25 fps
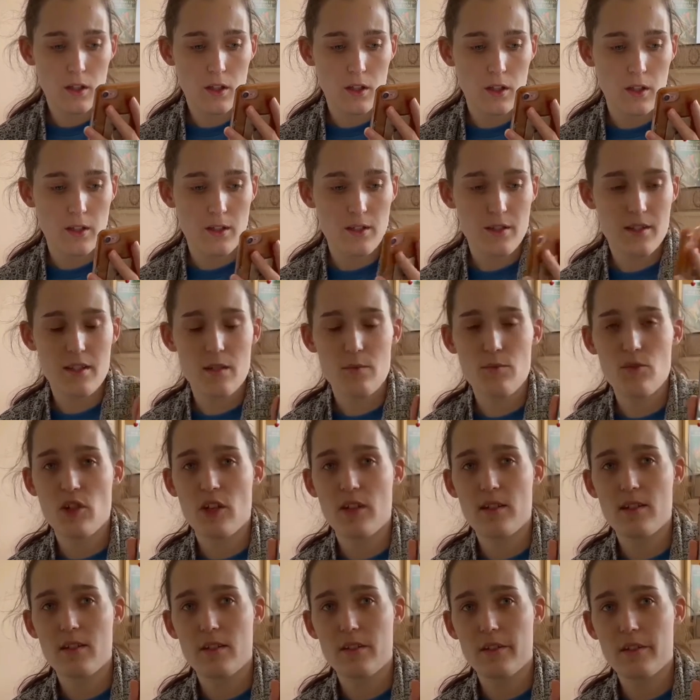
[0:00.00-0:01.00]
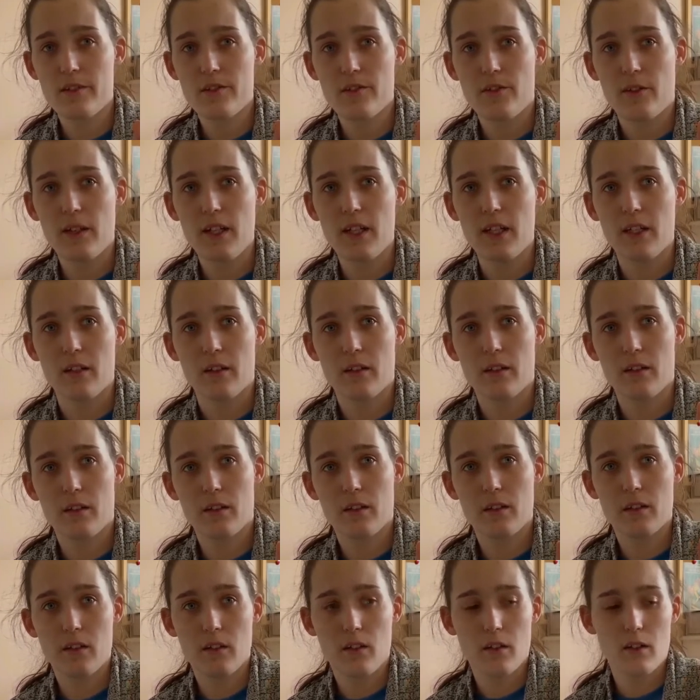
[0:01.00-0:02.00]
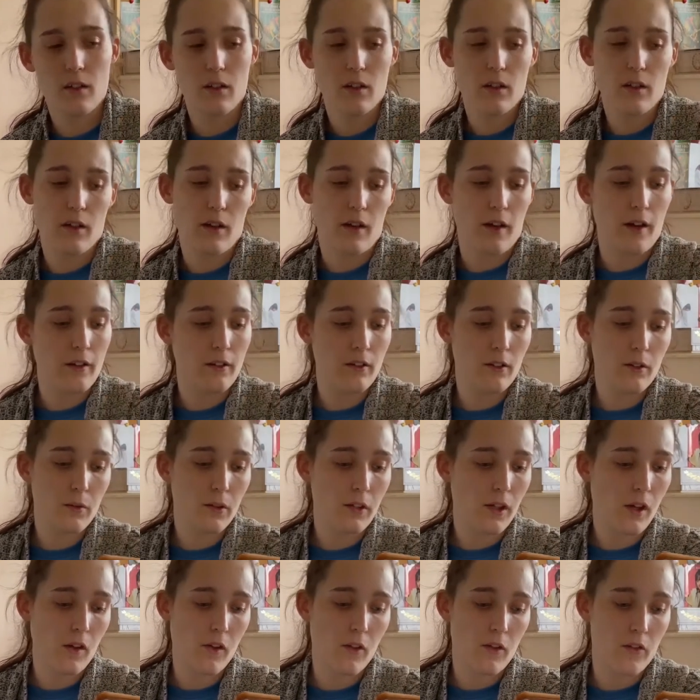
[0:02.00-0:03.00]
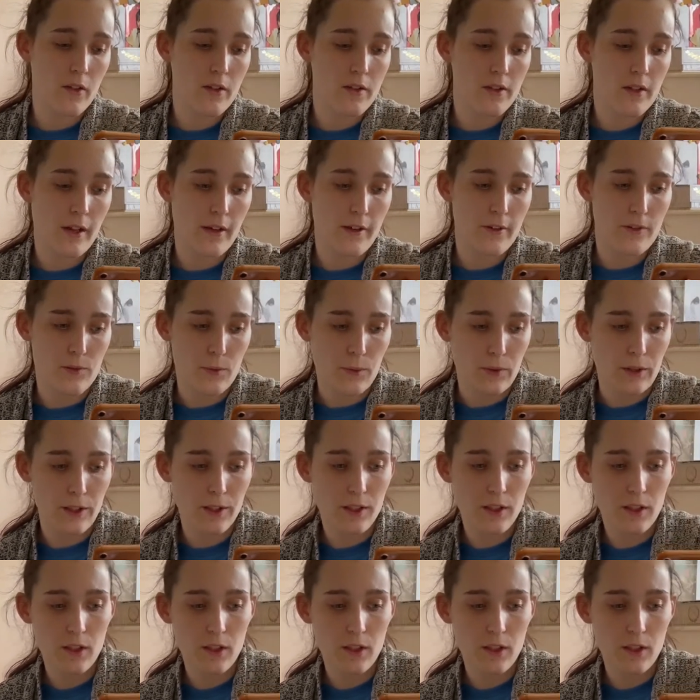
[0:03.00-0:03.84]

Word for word: And in some shots it looks green. I don't know what color these tiles were.